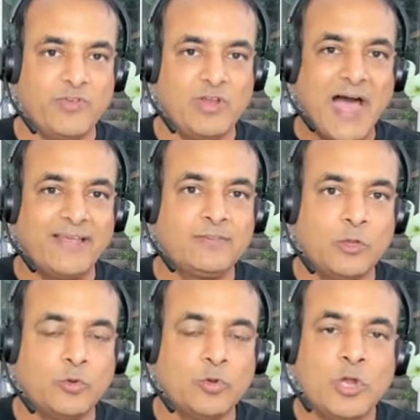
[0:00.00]
We'll
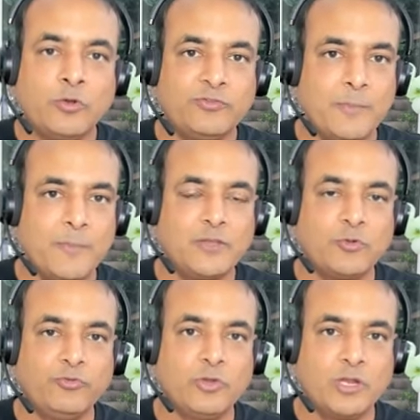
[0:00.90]
ask you to submit
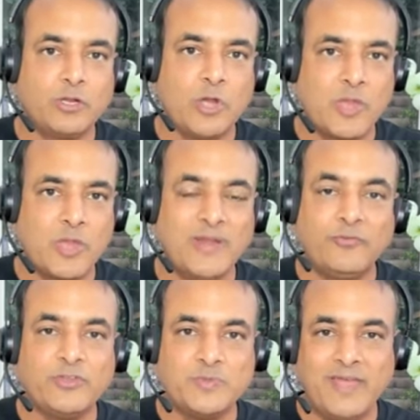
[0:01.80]
those
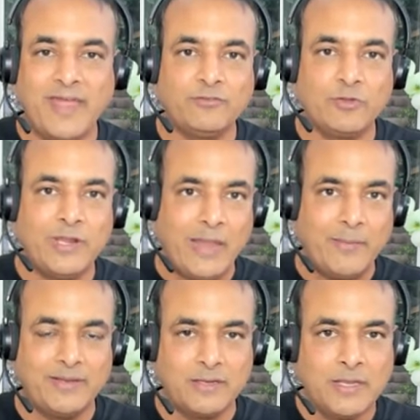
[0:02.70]
documents, which means hands-on
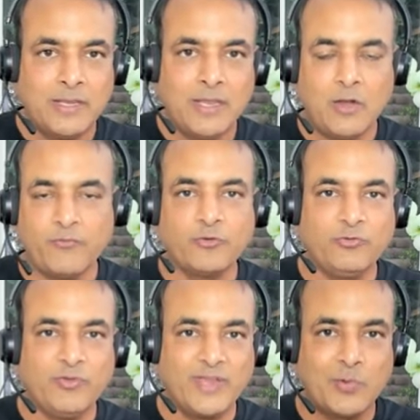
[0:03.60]
lab, and of
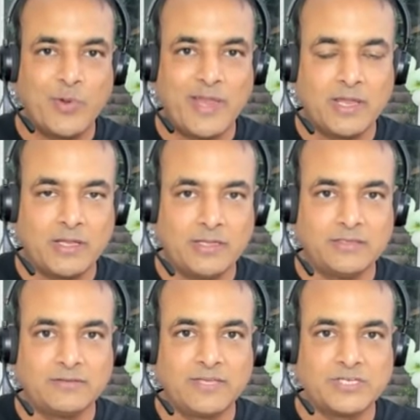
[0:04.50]
course we can track
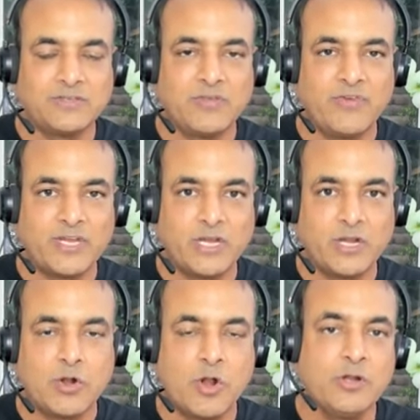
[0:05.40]
the sessions you've
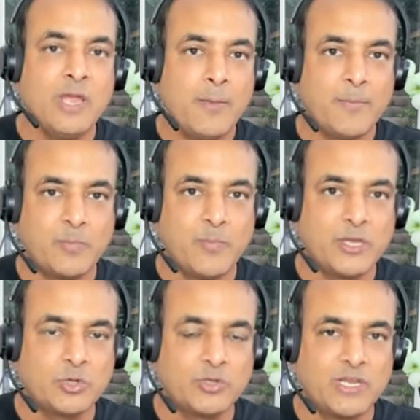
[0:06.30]
attended or not. But
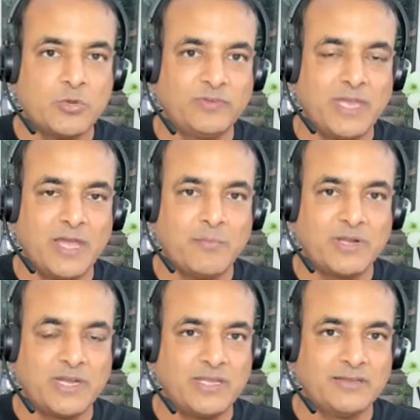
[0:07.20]
make sure that you say I'm
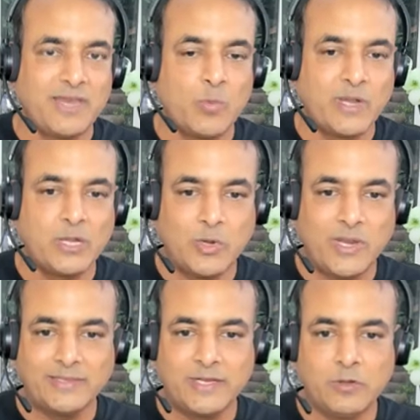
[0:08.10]
attending day one, day two,
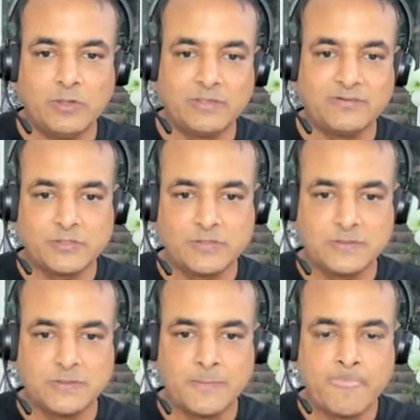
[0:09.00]
like that, all the
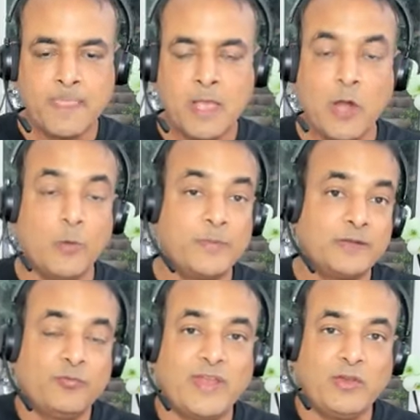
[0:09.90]
sessions. I hope
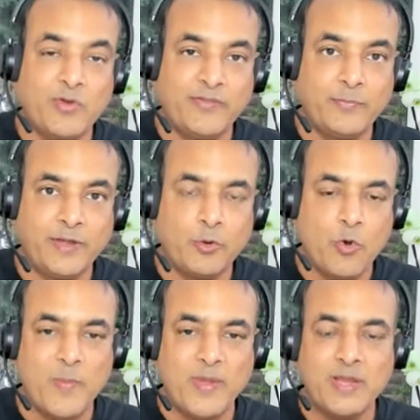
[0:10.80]
that's very transparent and
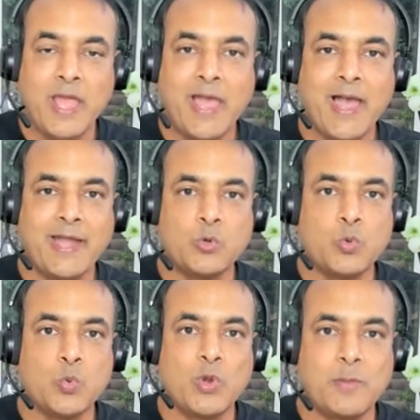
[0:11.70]
open. I
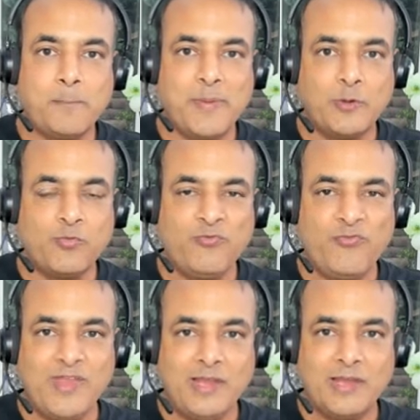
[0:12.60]
don't want people to
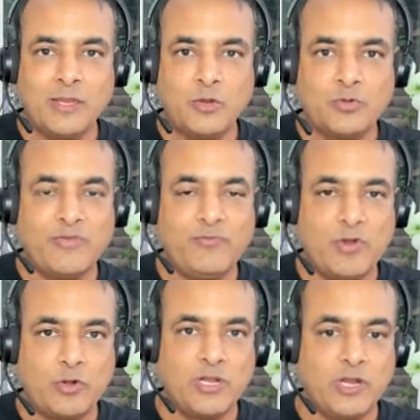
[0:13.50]
feel, they
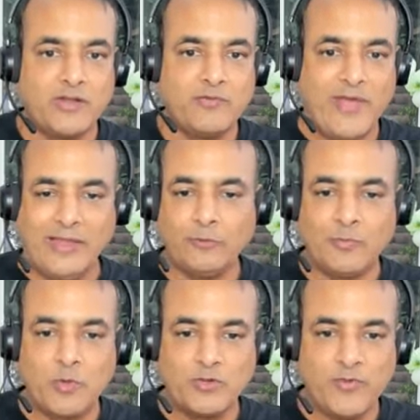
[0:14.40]
didn't get value,
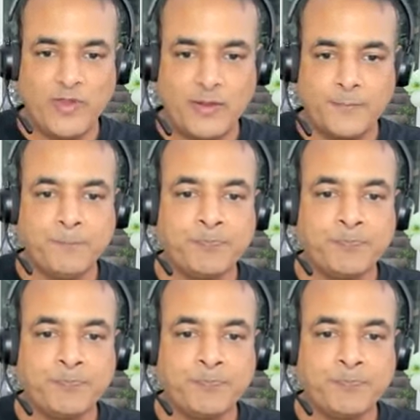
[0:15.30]
so I'm quite fair.